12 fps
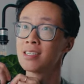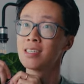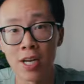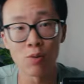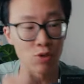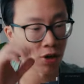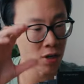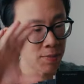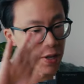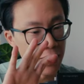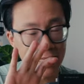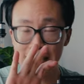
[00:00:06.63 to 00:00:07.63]
Today, we're talking
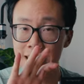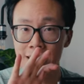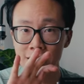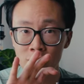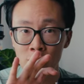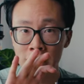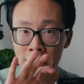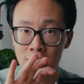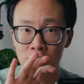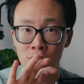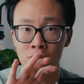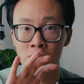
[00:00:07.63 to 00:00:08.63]
about this little
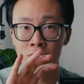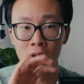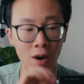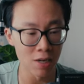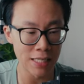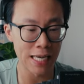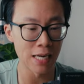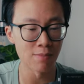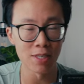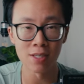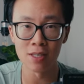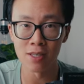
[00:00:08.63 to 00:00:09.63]
external
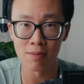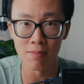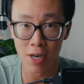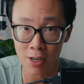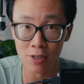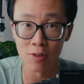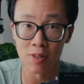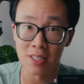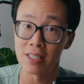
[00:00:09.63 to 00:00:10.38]
on-camera monitor.